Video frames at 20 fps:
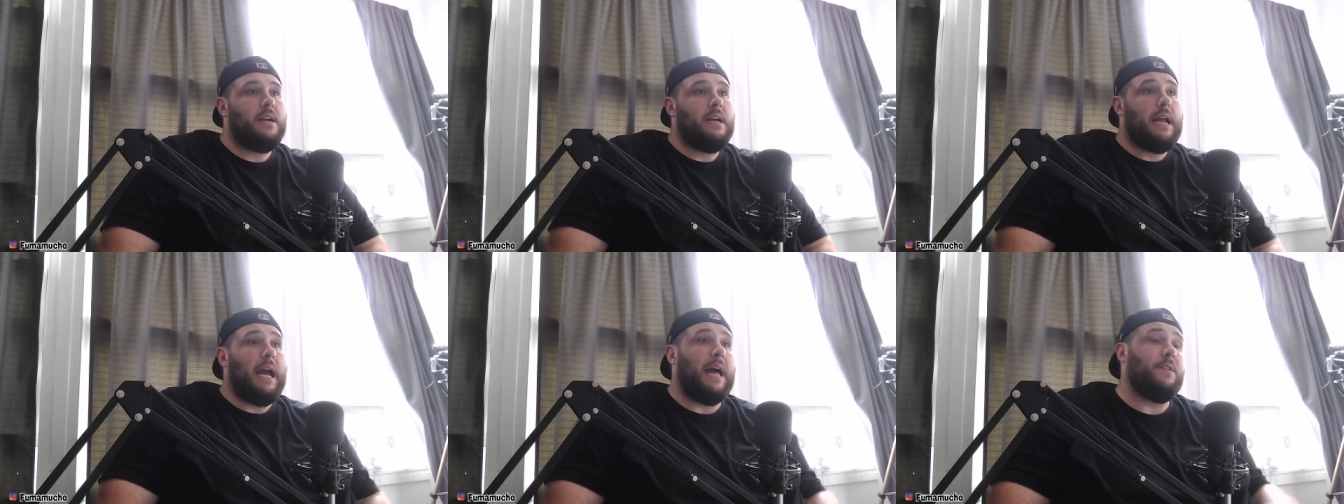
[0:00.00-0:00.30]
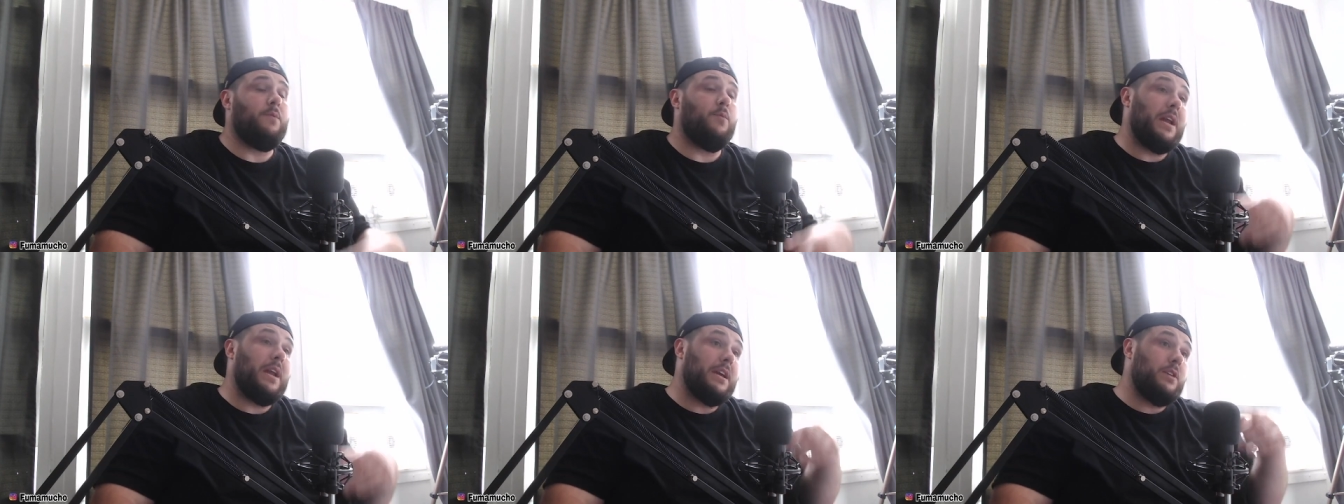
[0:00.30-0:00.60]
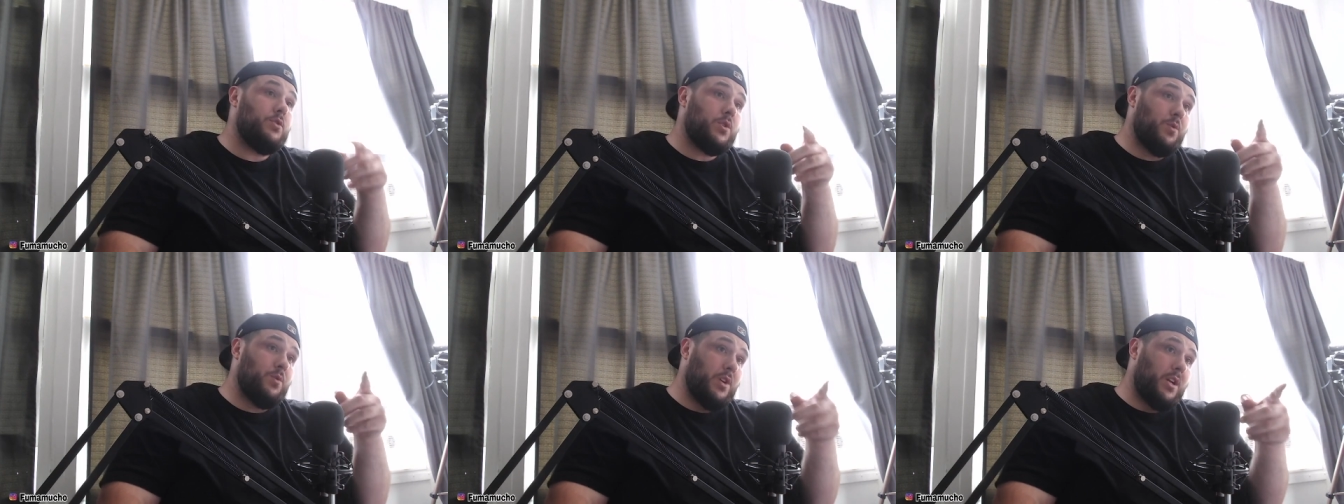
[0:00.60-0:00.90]
And when I
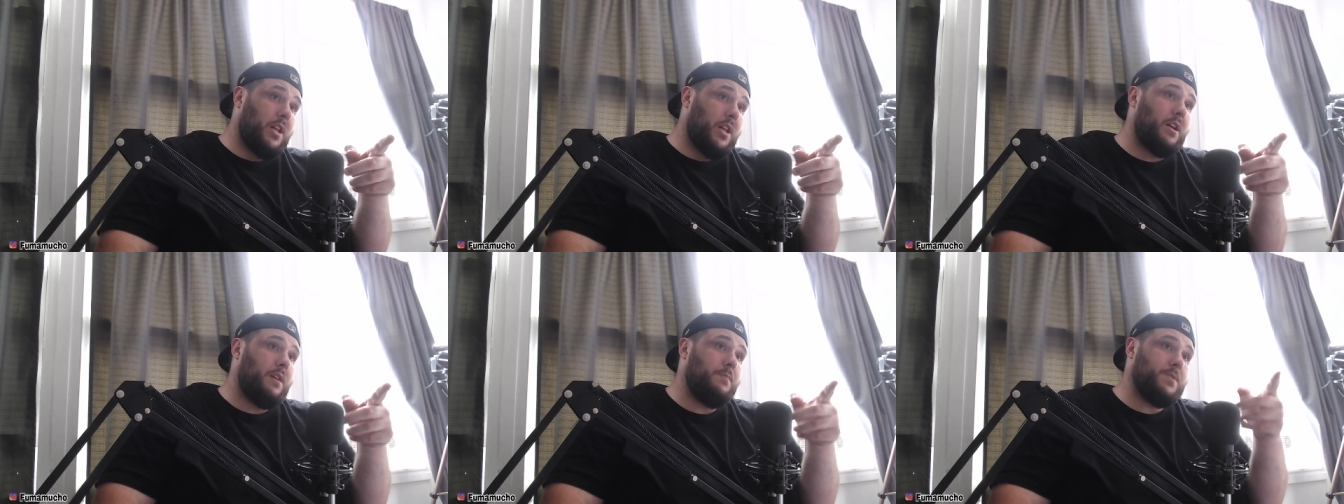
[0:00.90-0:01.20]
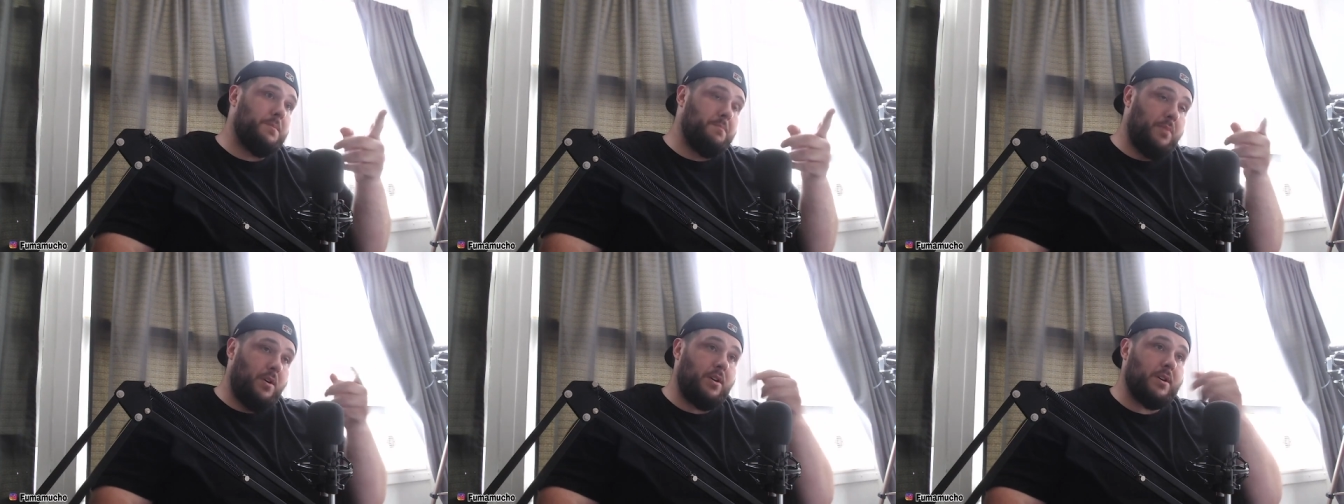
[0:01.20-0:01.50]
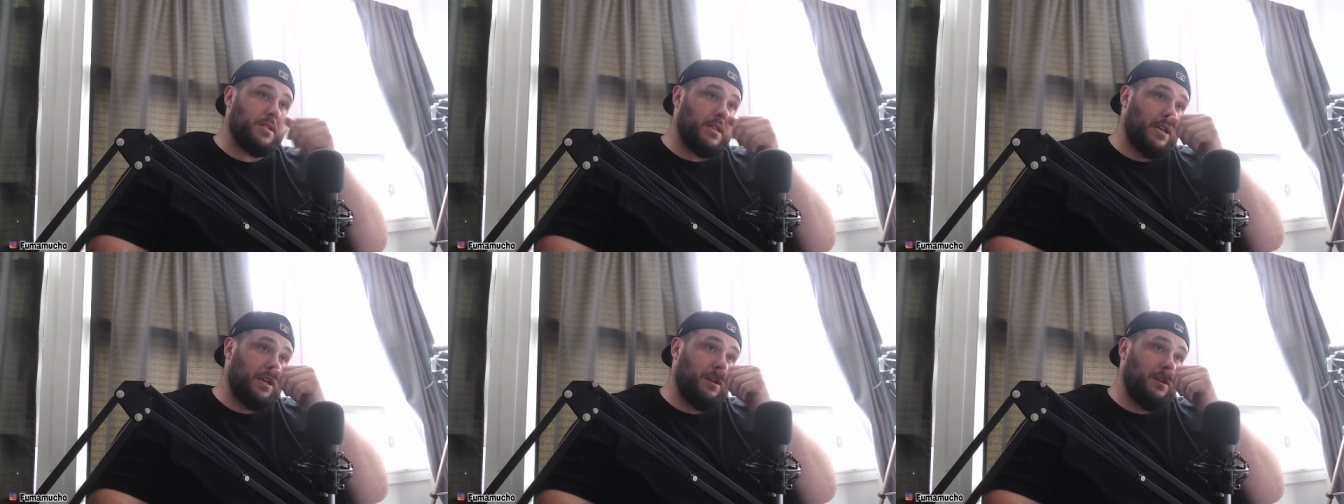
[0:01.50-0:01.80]
used to go to clubs and
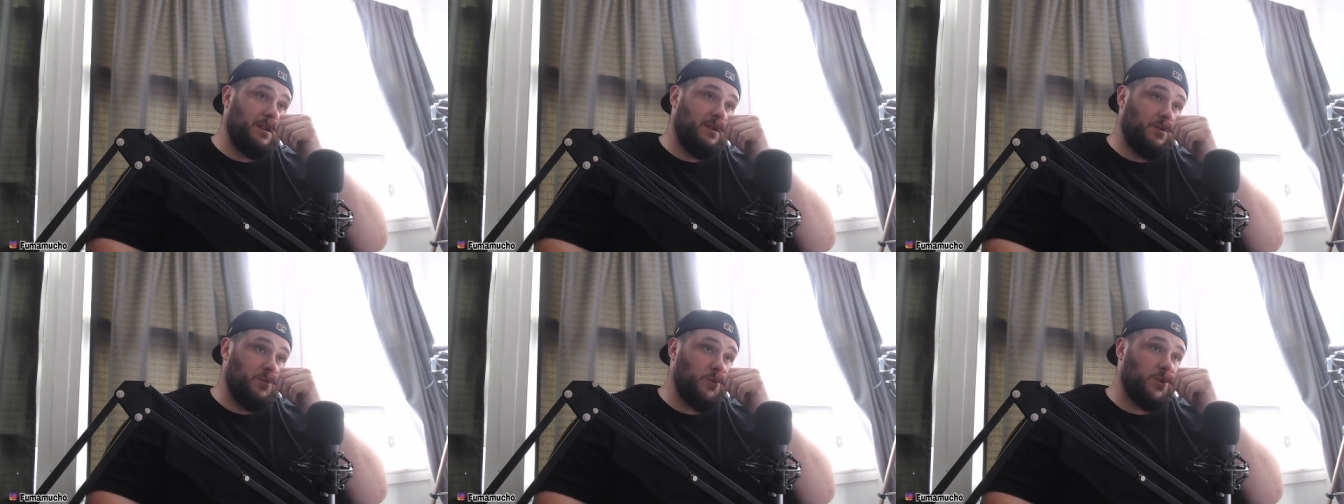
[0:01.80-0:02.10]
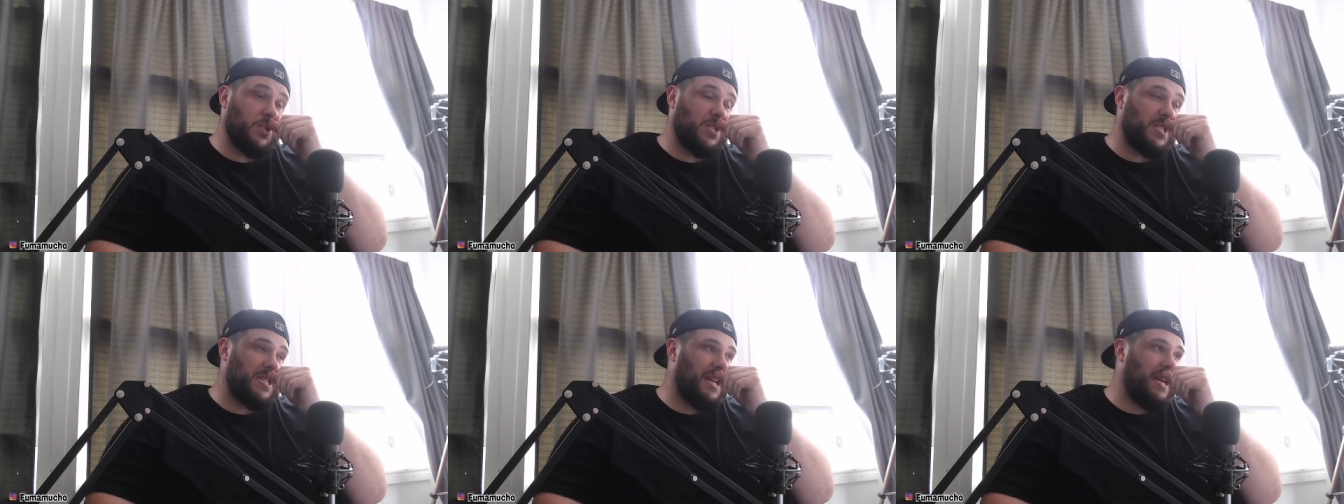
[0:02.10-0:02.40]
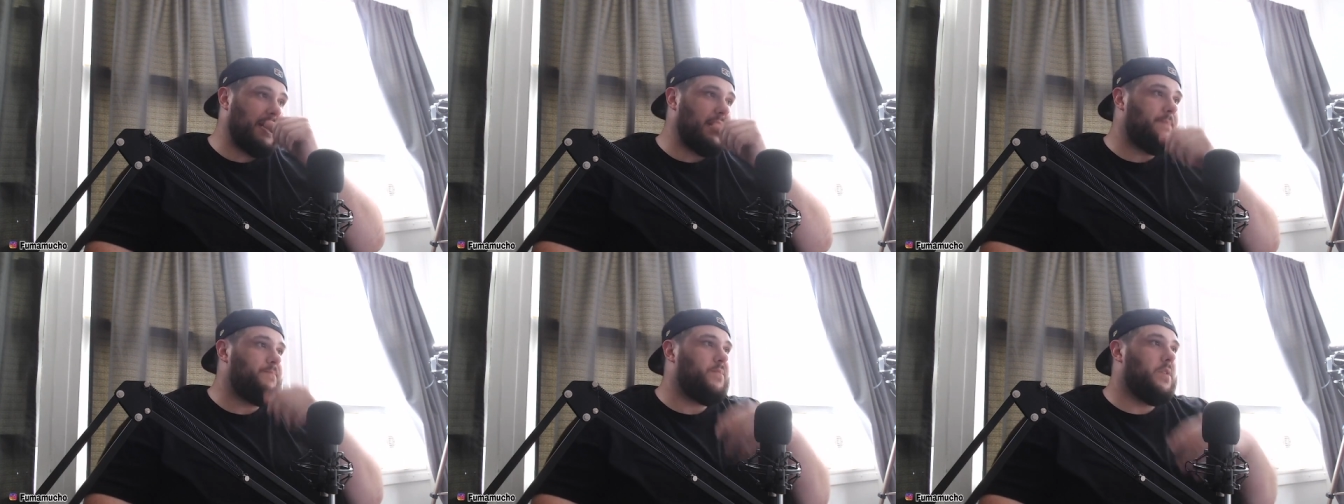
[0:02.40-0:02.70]
bars, like you were just
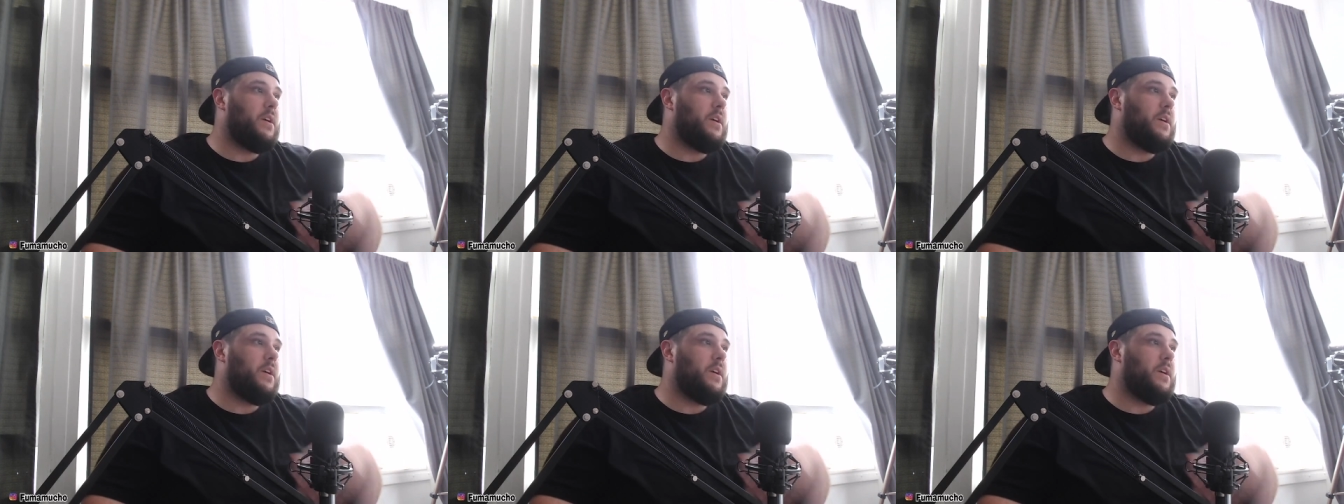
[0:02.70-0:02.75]
saying,